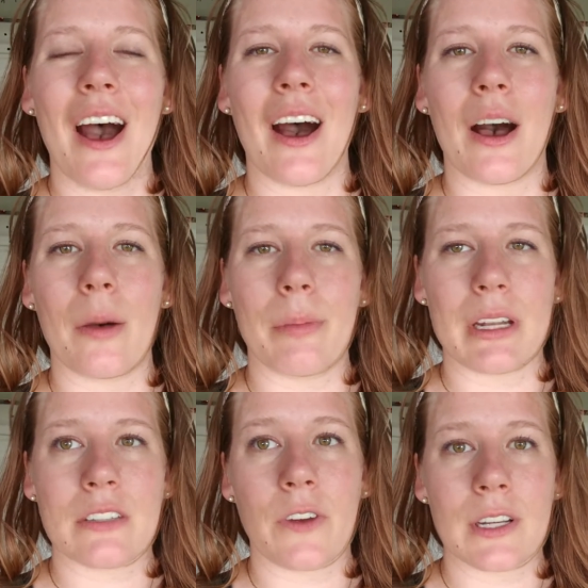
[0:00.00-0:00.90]
But
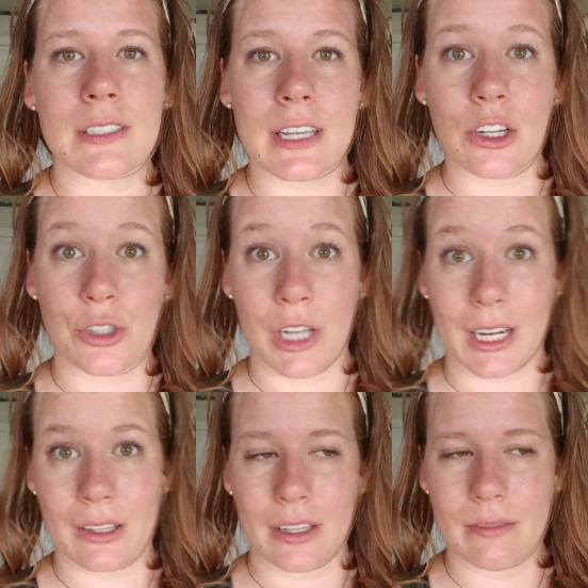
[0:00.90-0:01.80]
as far as
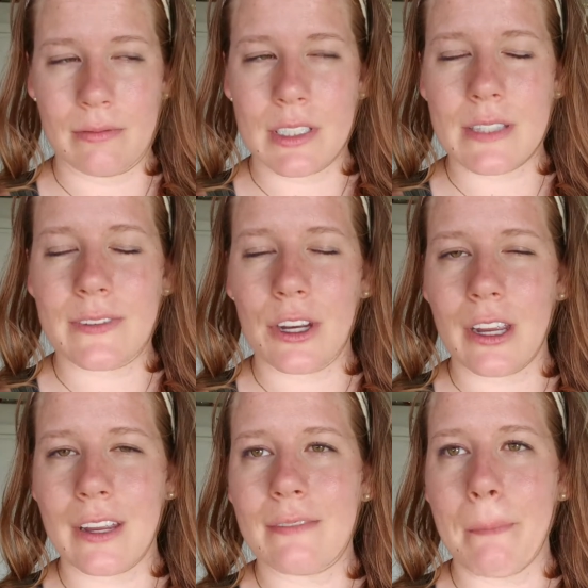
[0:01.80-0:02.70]
energetically, it's
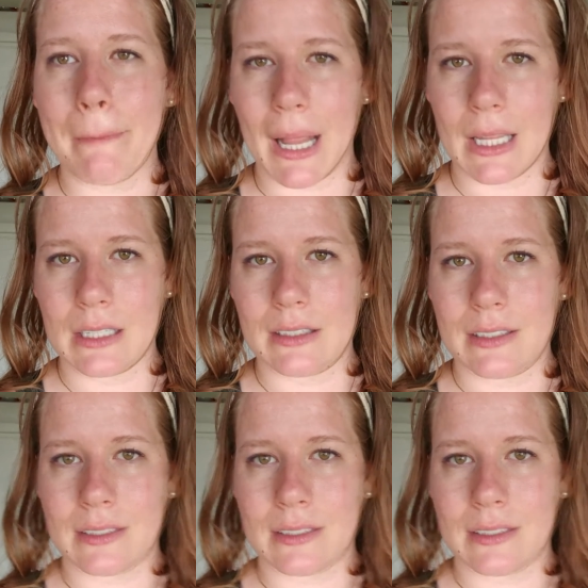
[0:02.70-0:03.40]
very balanced.